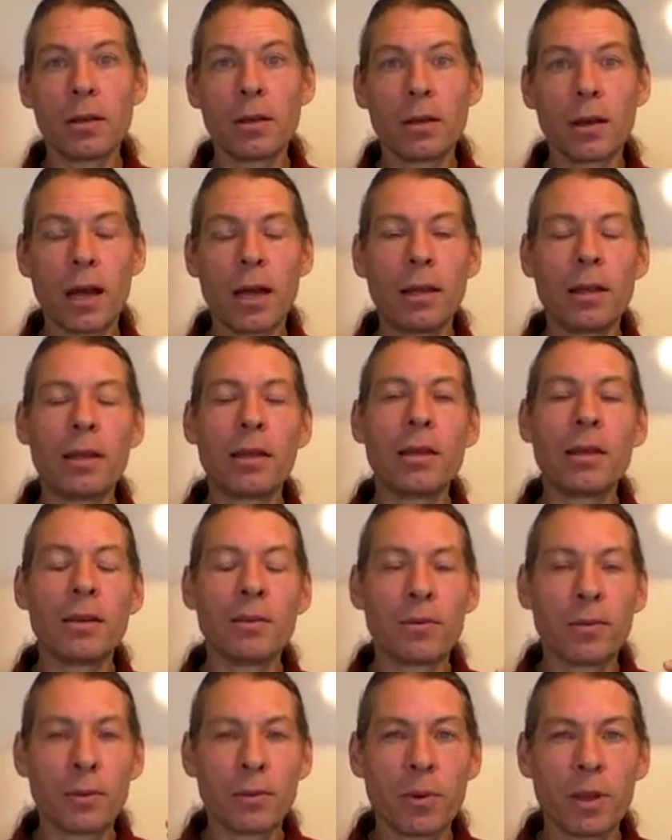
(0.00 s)
and
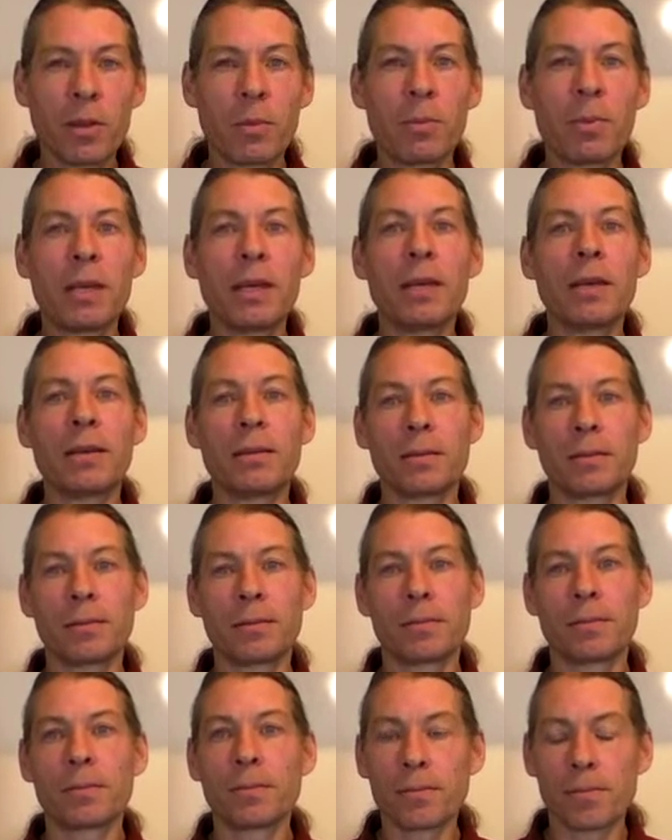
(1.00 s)
leave with peace,
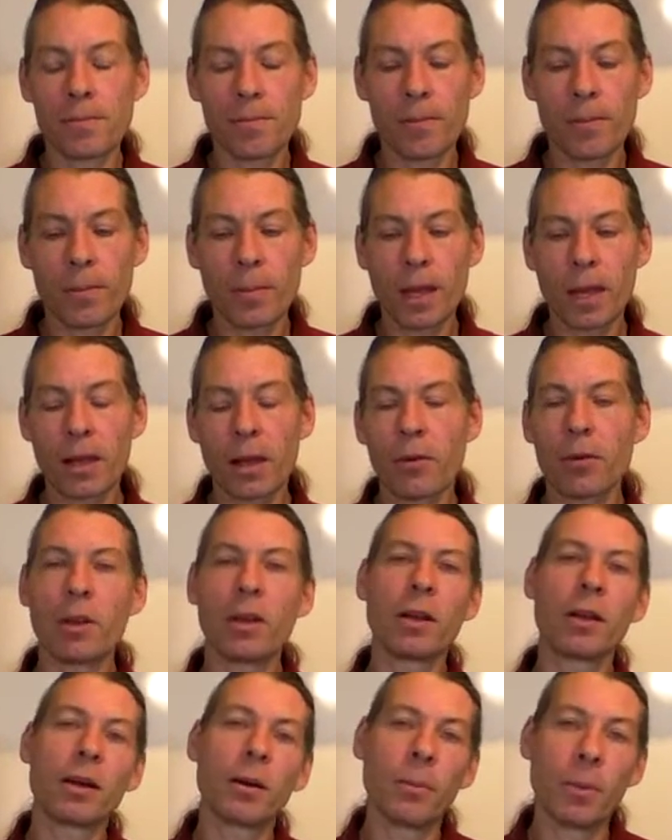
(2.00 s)
and never need
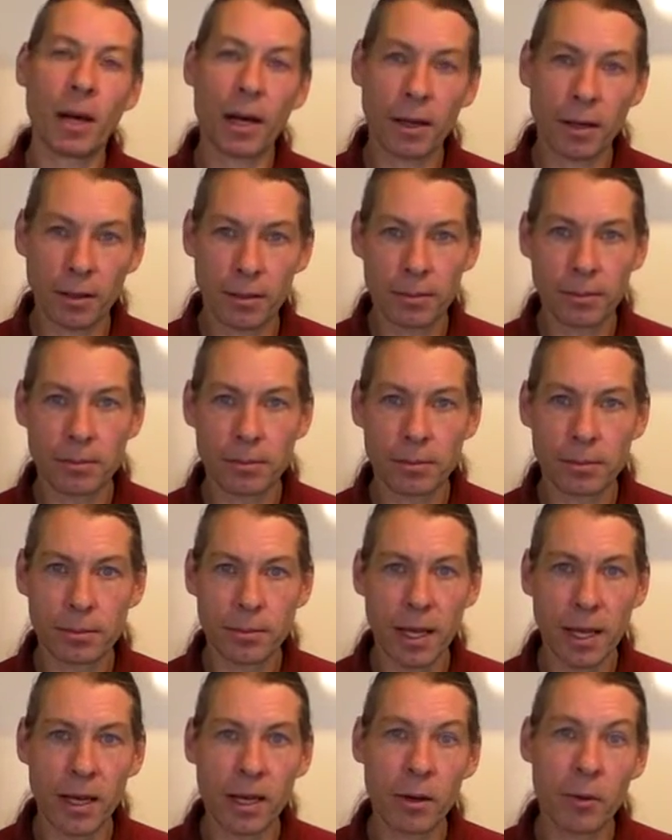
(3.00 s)
to come back.
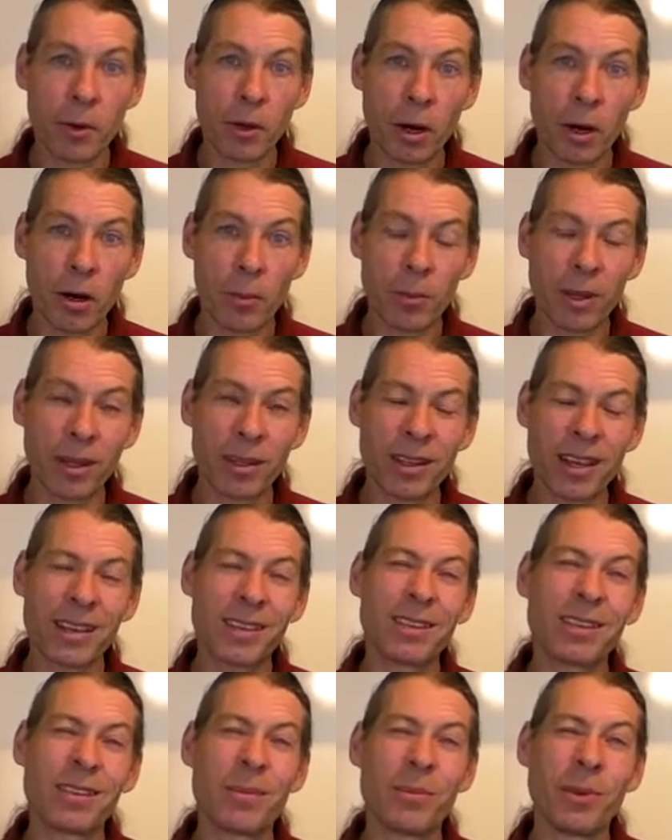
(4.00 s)
Yet here we are, it
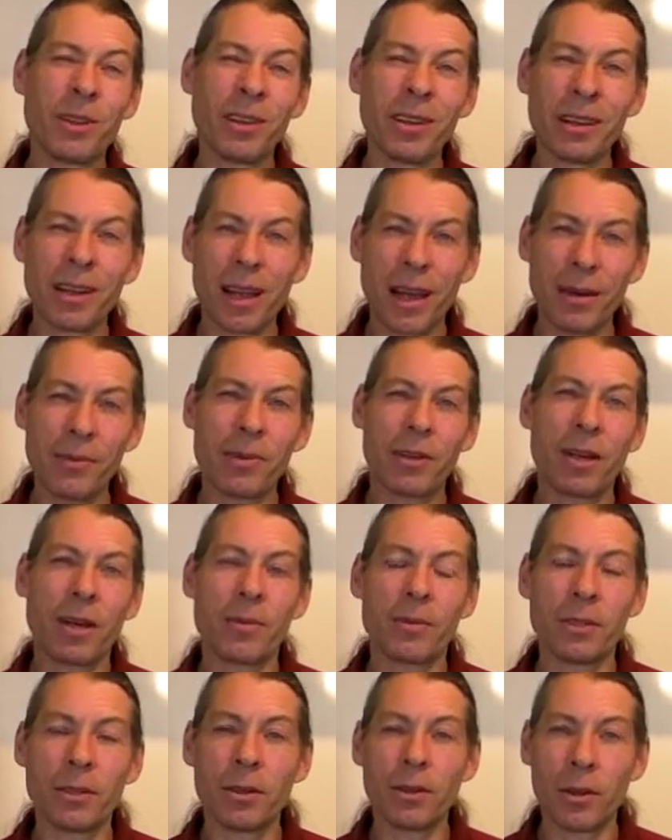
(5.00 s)
takes us a million
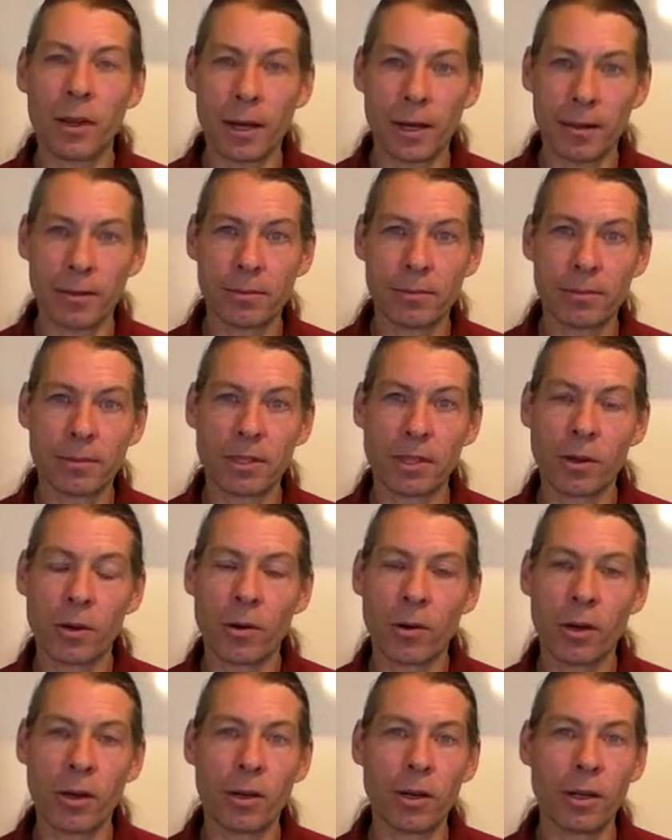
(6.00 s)
lifetimes to do that. It's
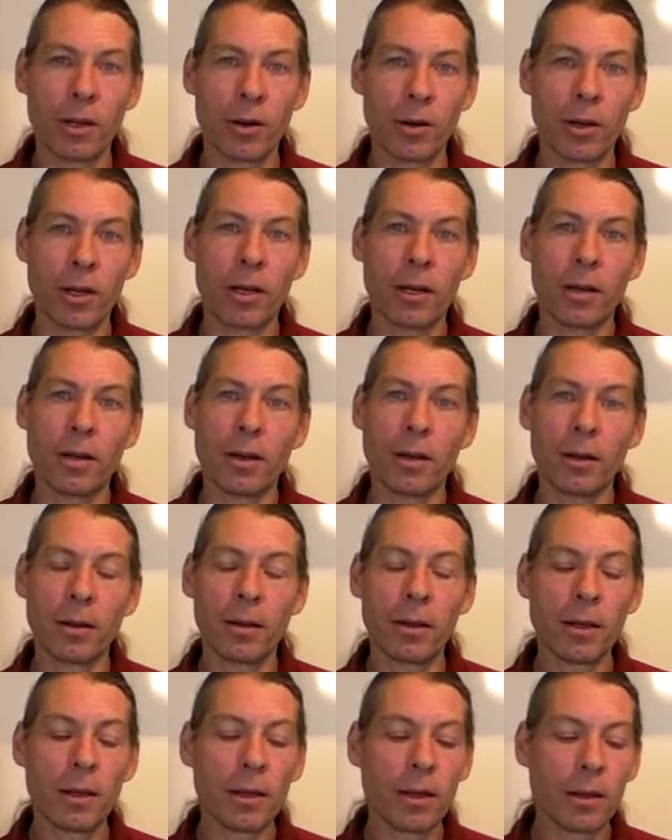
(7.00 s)
according to Yogananda.
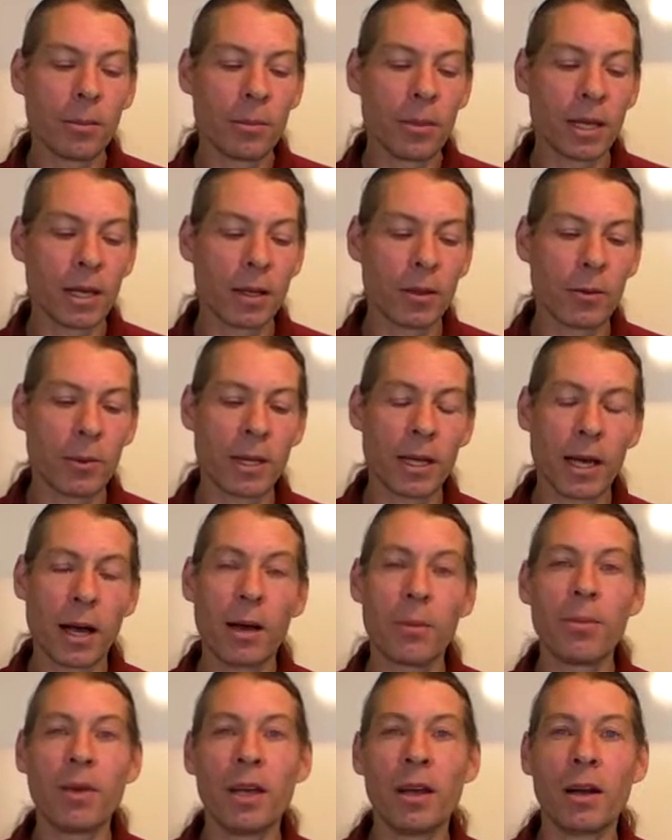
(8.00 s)
Because we
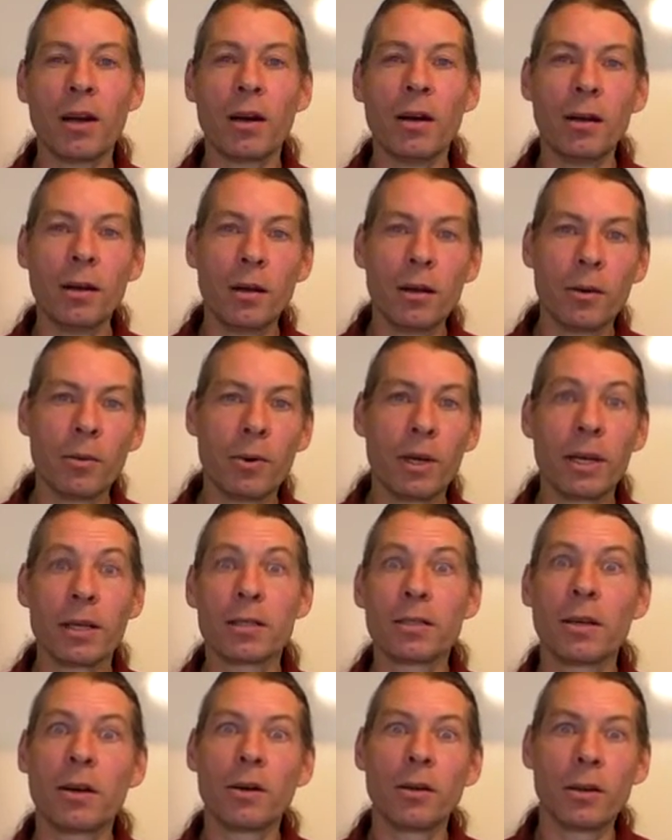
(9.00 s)
come here, we get
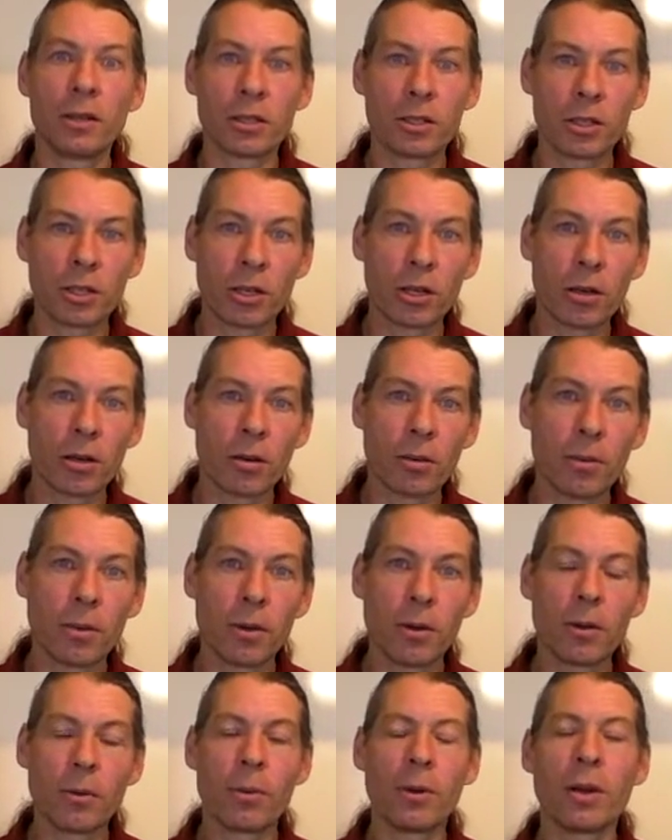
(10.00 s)
so disturbed,
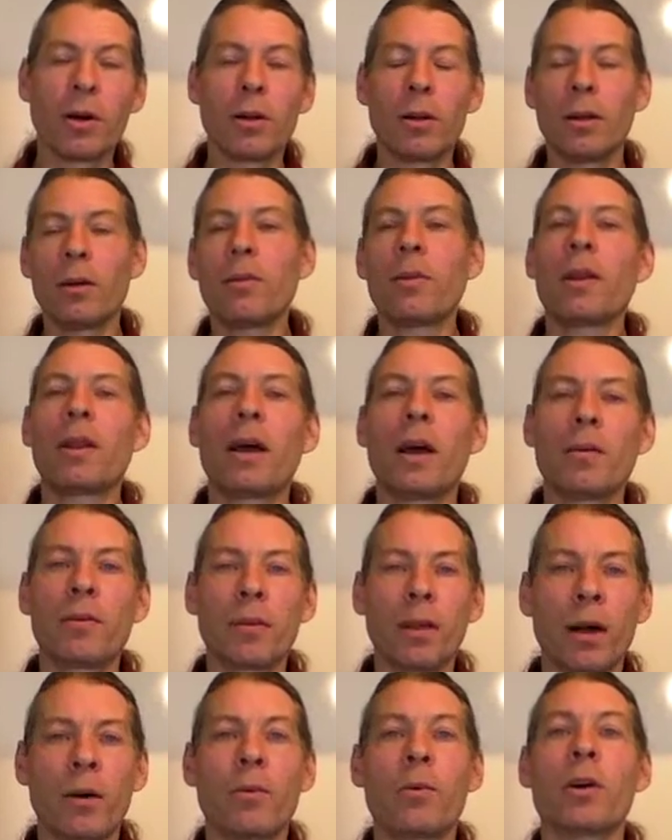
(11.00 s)
we don't live the life
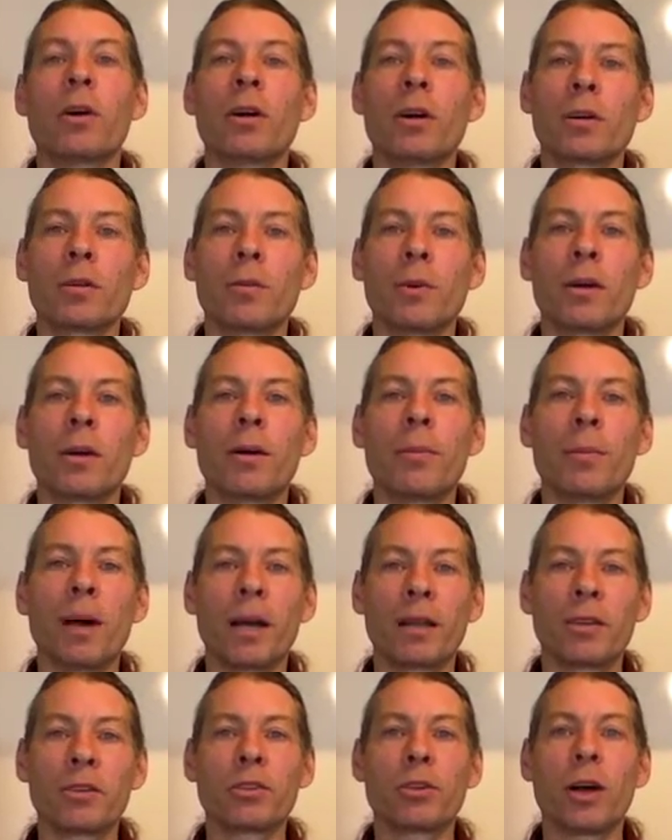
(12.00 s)
that works. We come
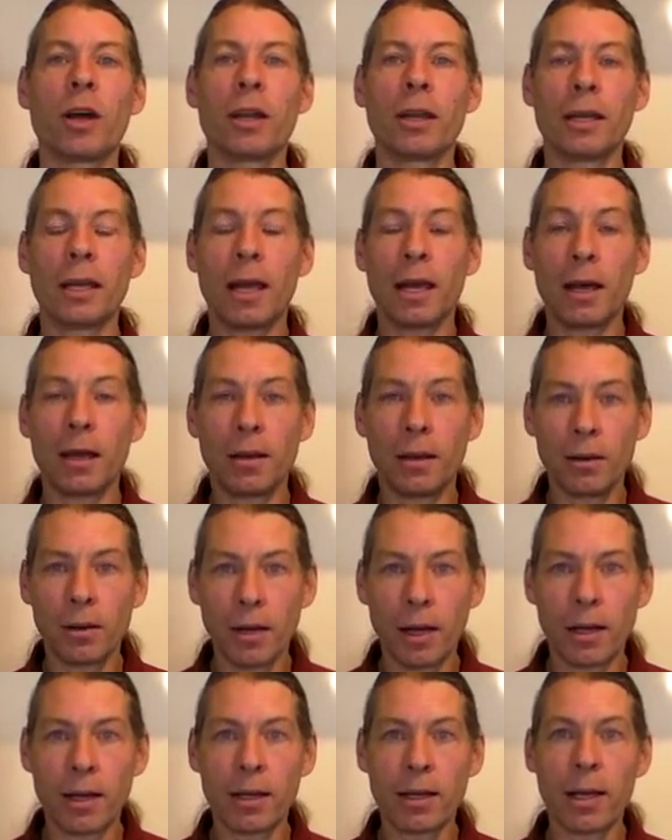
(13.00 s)
back to try it again
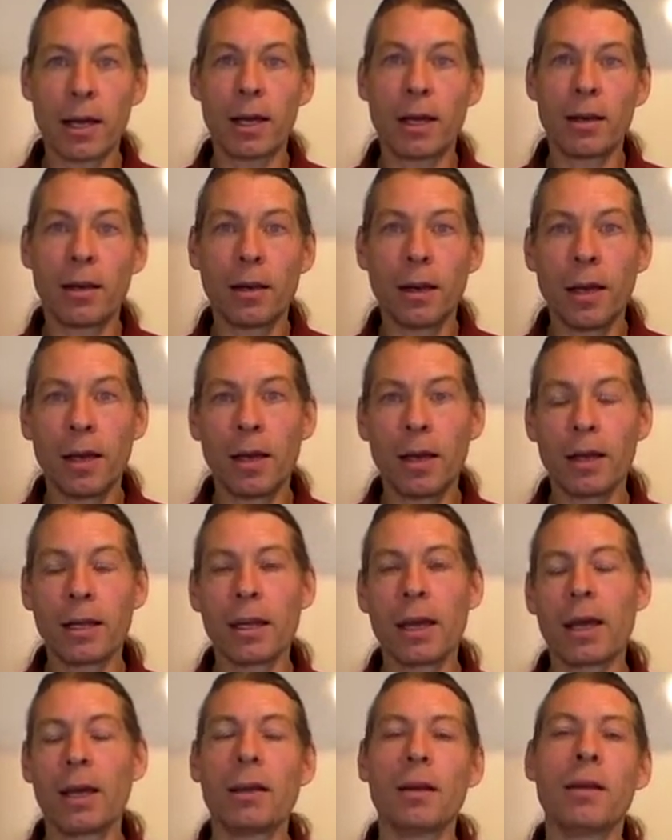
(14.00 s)
and again and again.